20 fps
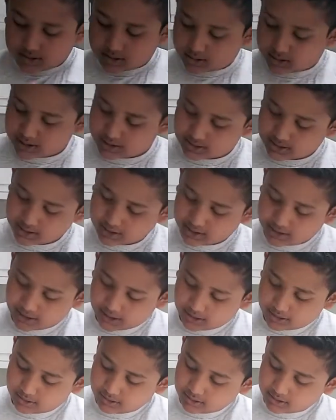Okay, it's done
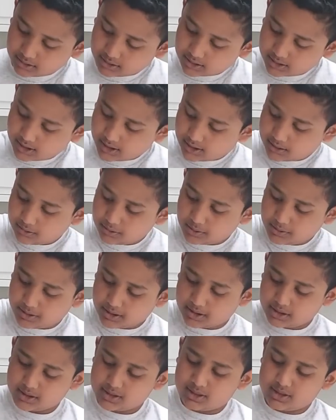now. Now what we're
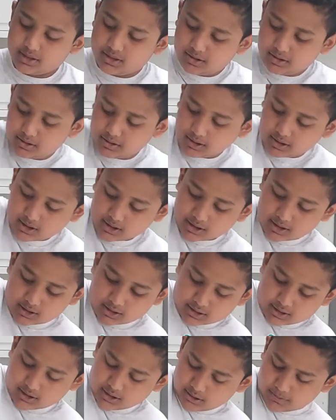going to do,
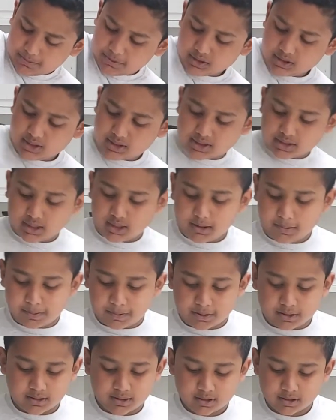open this up.